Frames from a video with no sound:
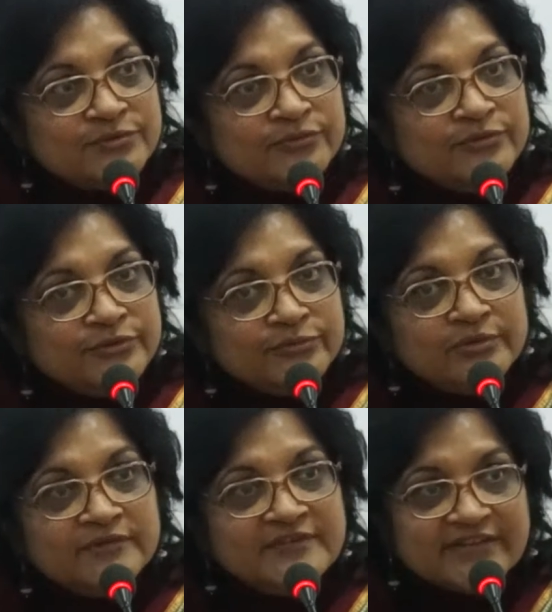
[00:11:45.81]
to the tune
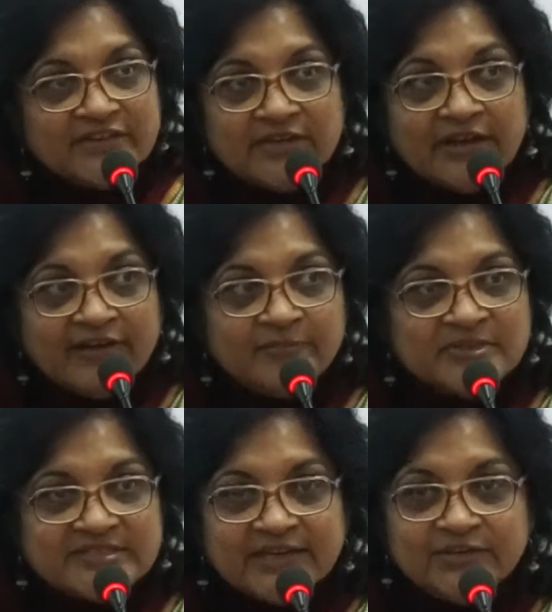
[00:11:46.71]
of
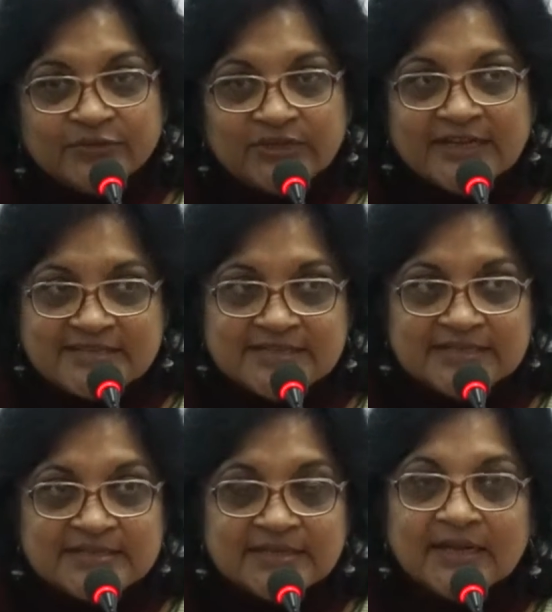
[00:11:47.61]
7.5% for the
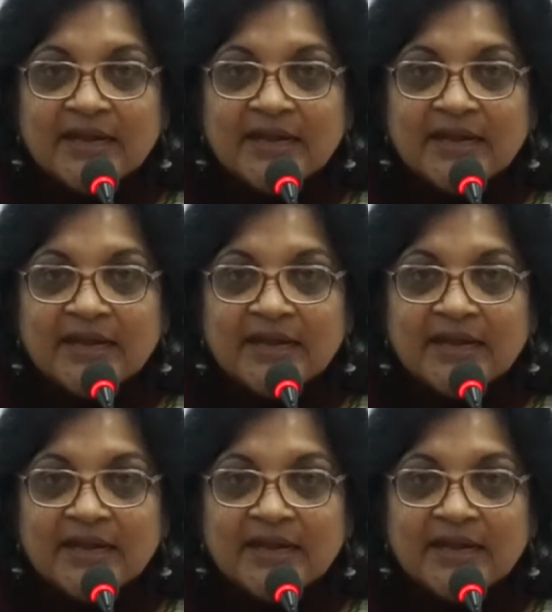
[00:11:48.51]
STs